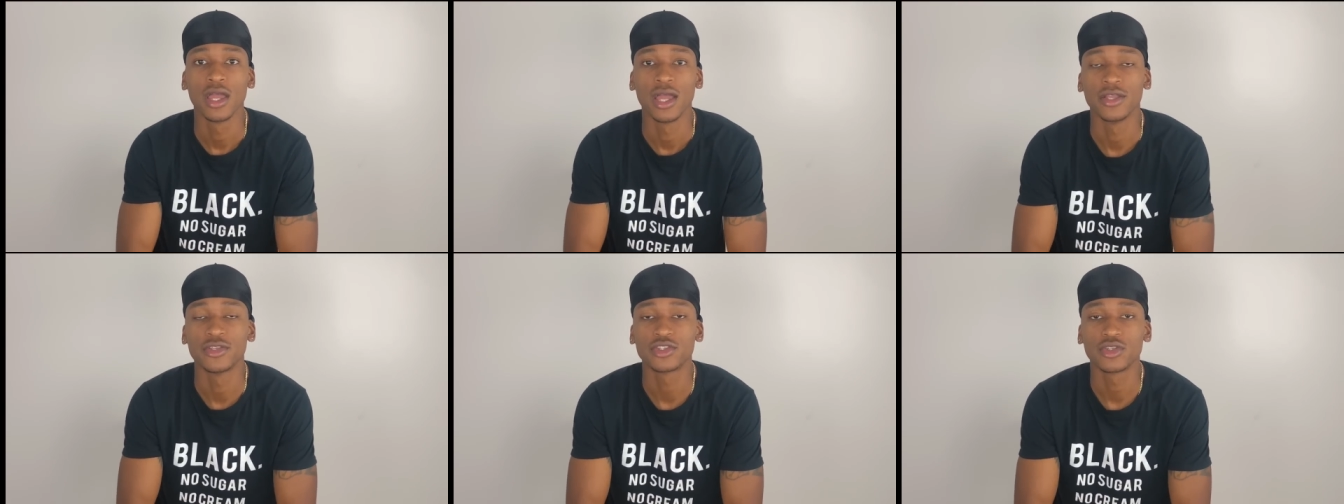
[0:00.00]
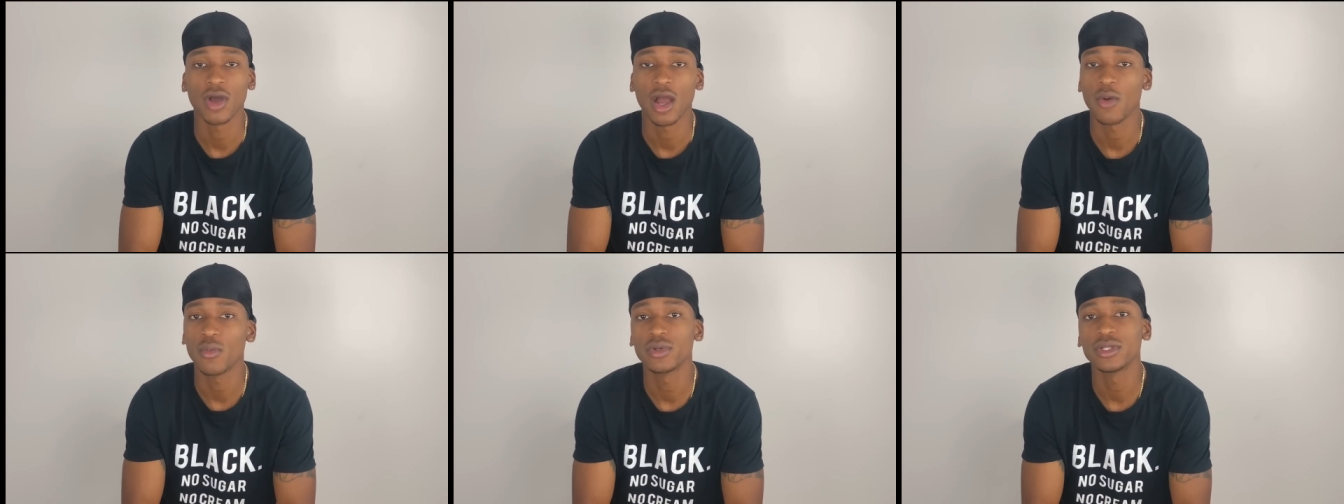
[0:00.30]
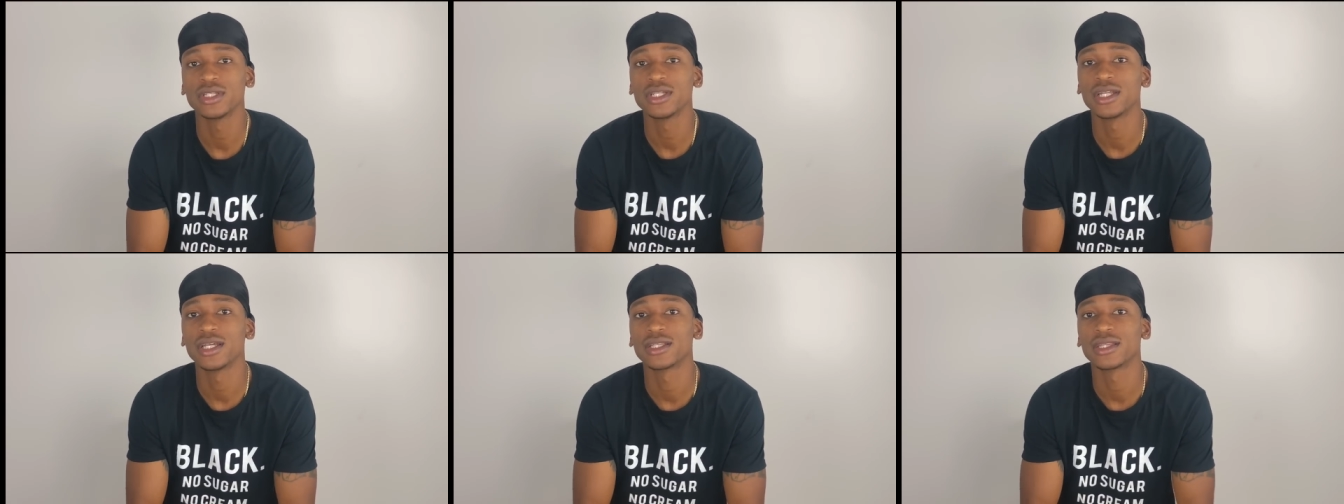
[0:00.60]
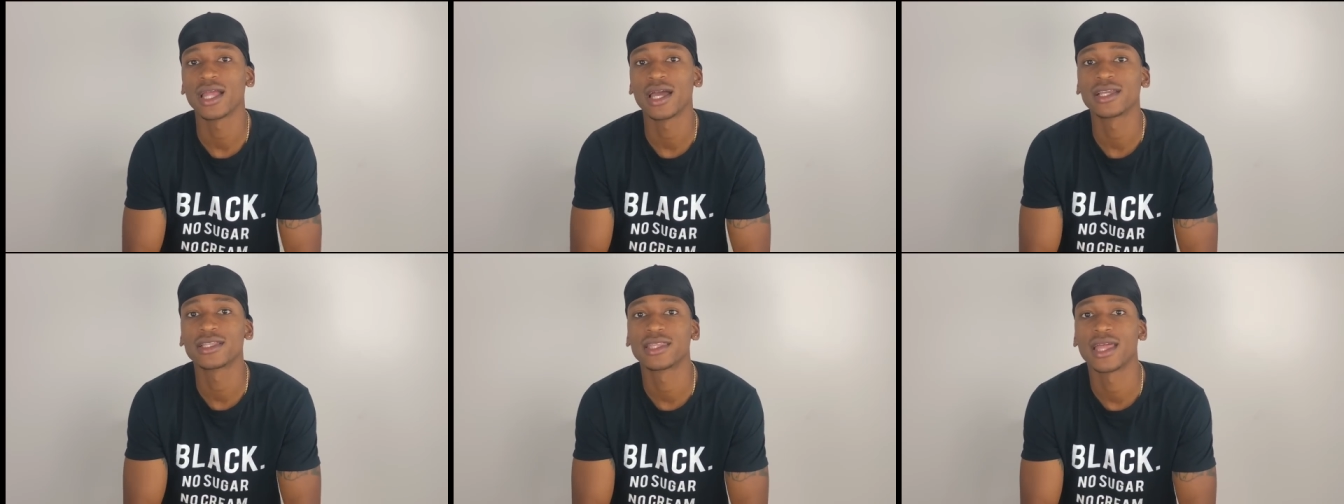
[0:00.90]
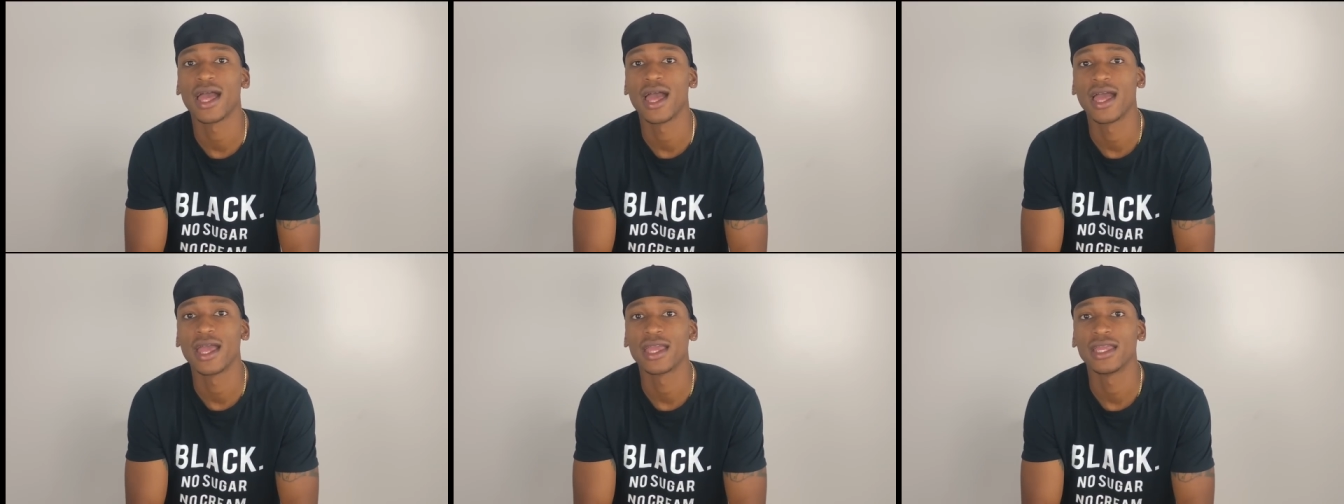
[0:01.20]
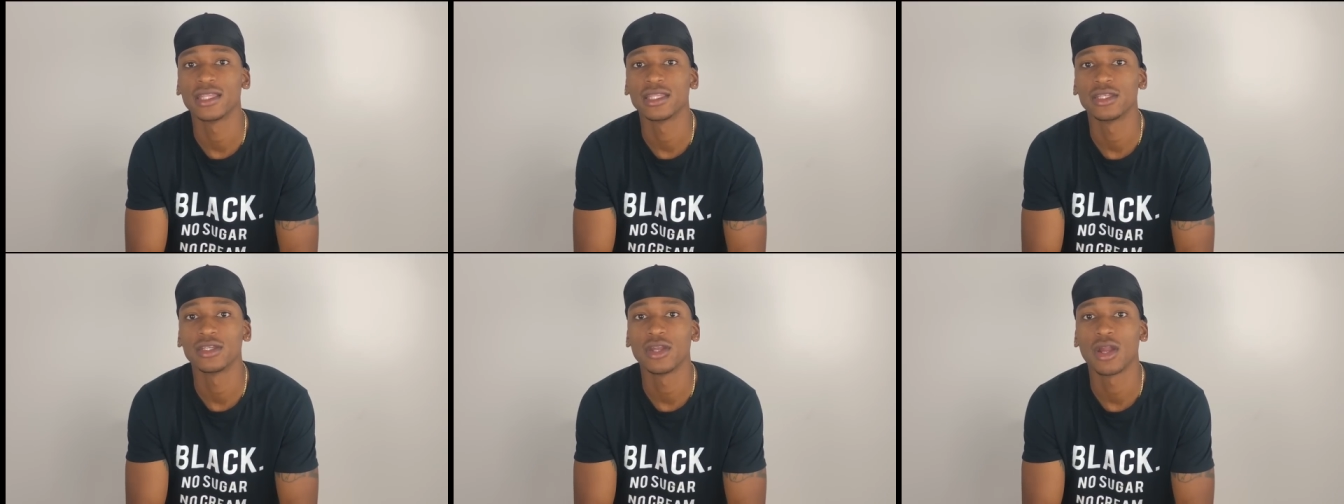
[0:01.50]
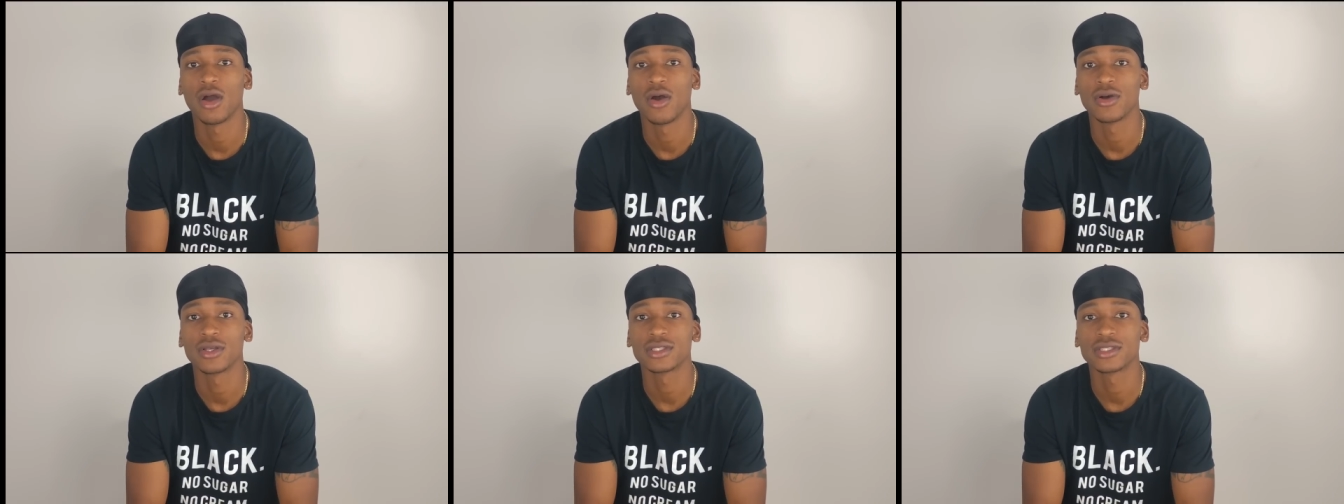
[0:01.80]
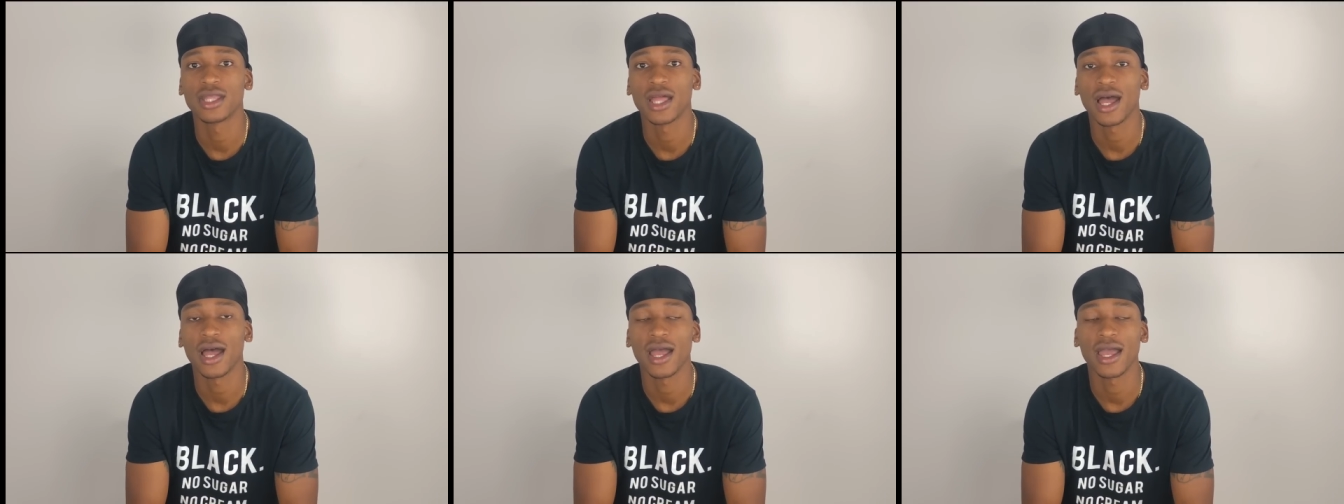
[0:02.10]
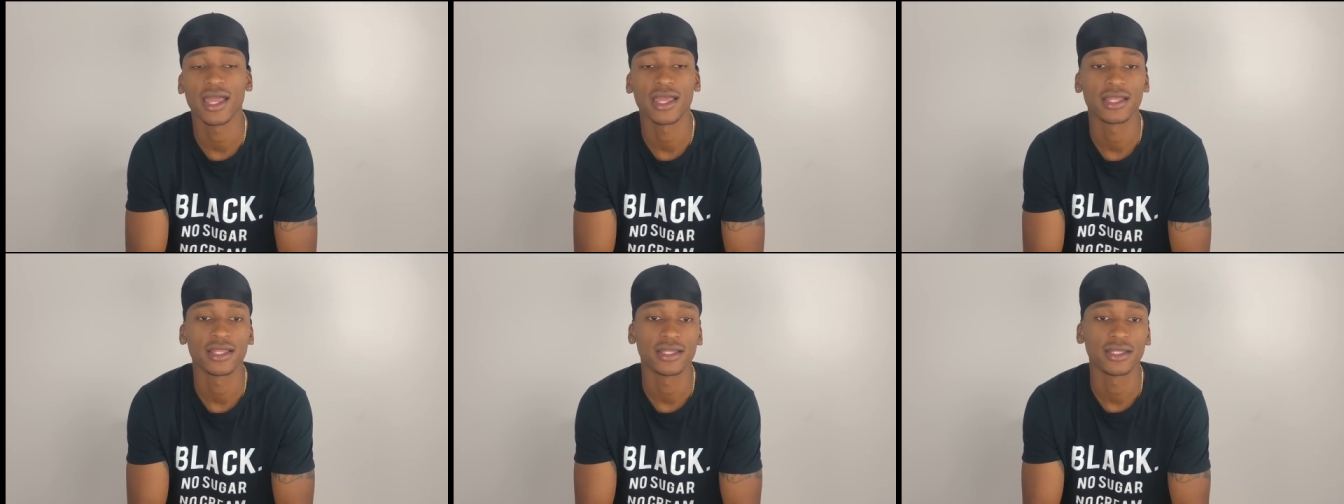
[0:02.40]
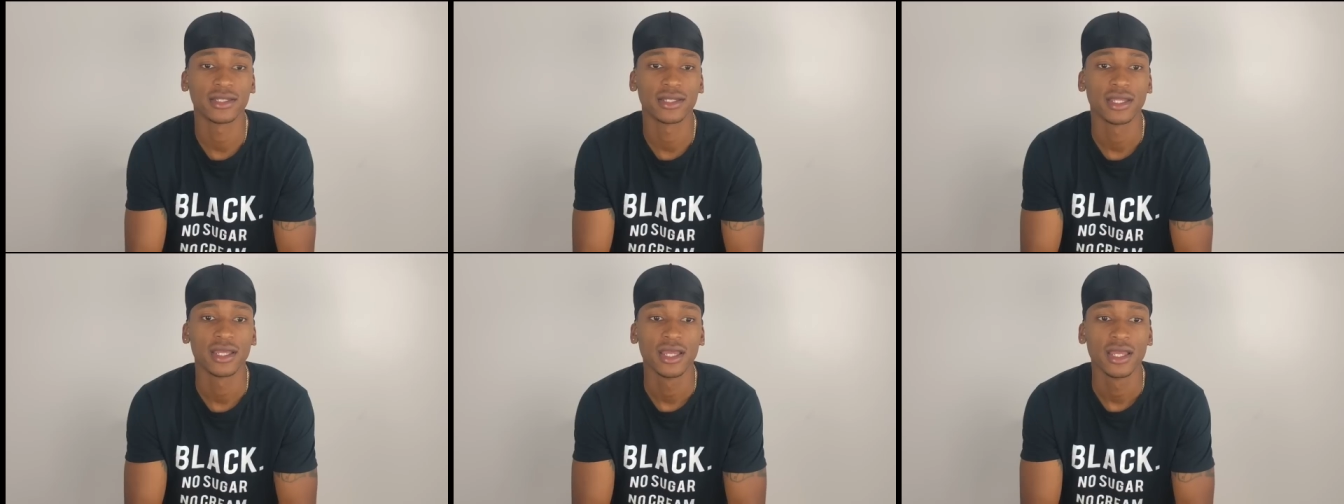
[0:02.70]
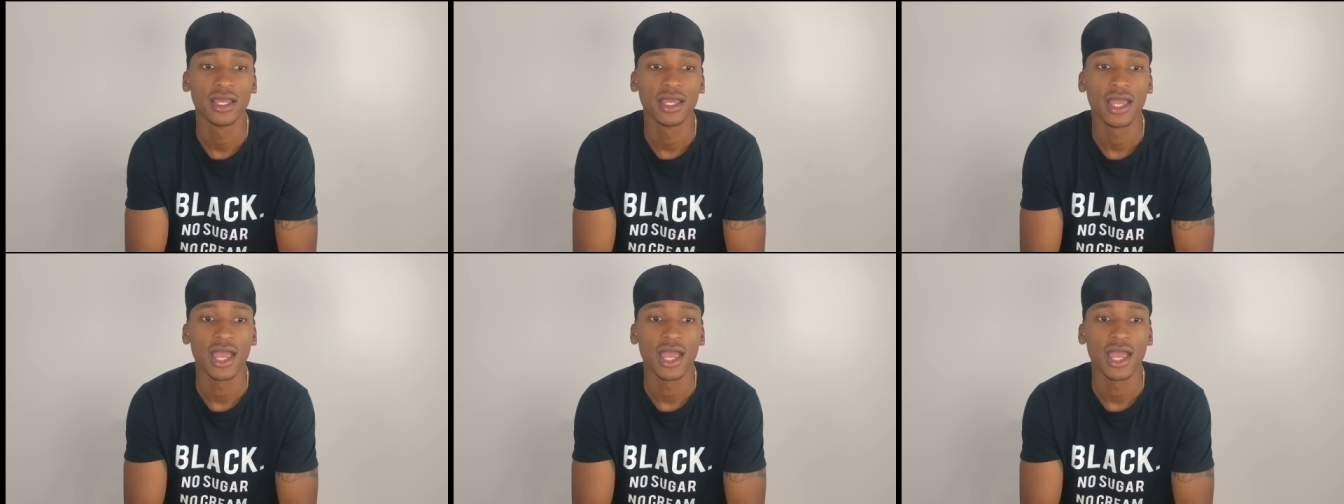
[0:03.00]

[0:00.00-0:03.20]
And so I really didn't like that, and you know, it's not and